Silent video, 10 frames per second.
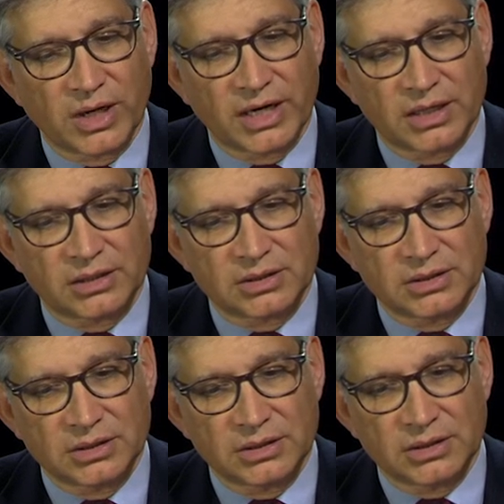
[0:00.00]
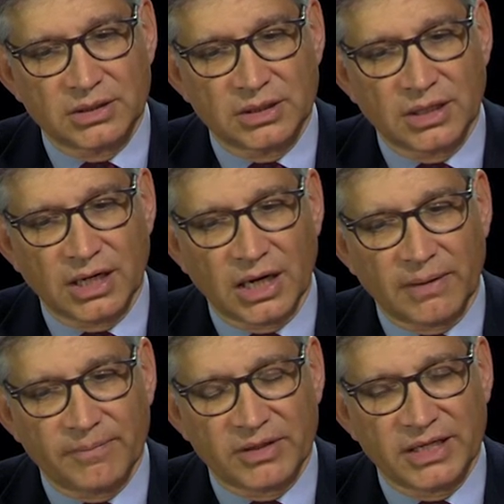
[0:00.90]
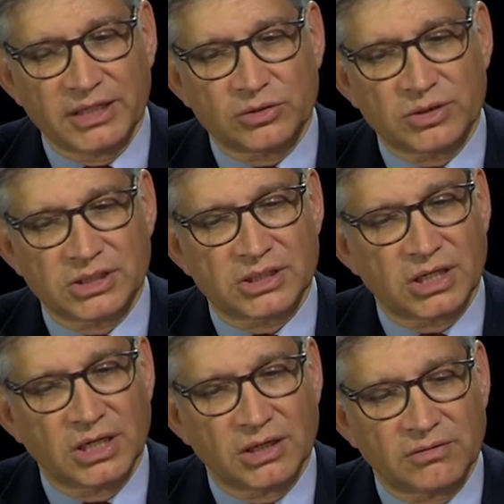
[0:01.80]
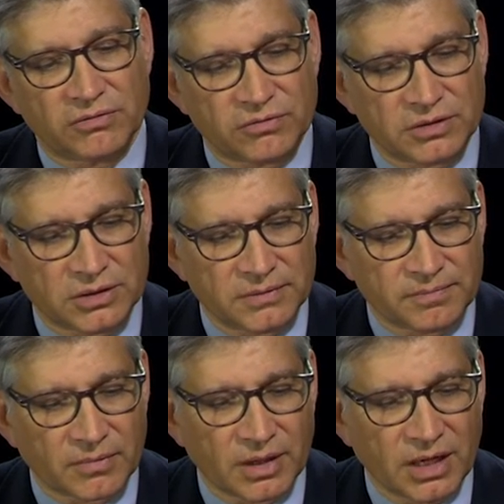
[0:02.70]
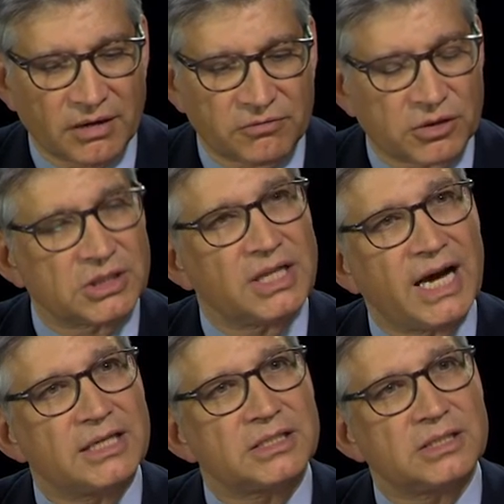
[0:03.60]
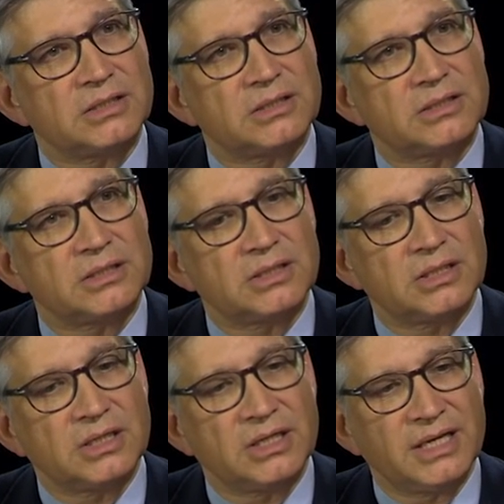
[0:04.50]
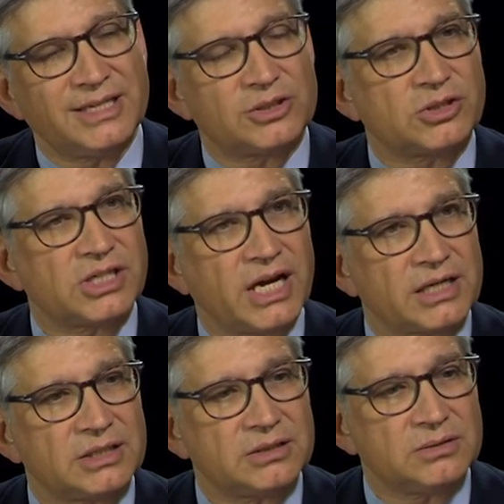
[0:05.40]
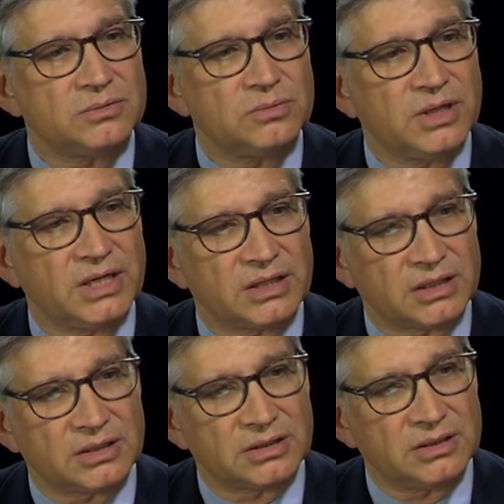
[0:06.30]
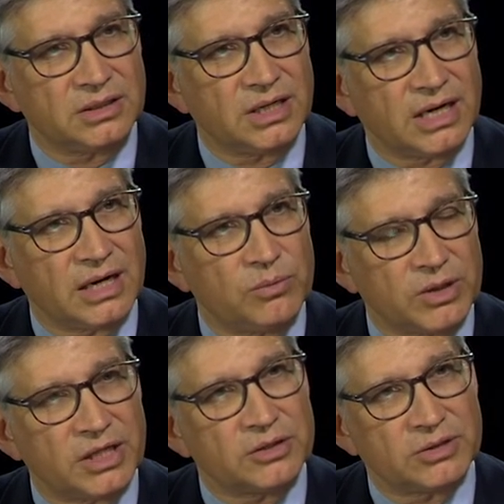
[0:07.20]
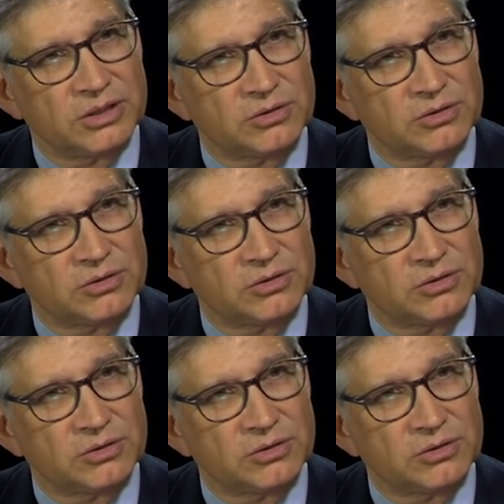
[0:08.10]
where um, the interests of uh, First Alaskans intersect with, uh, with other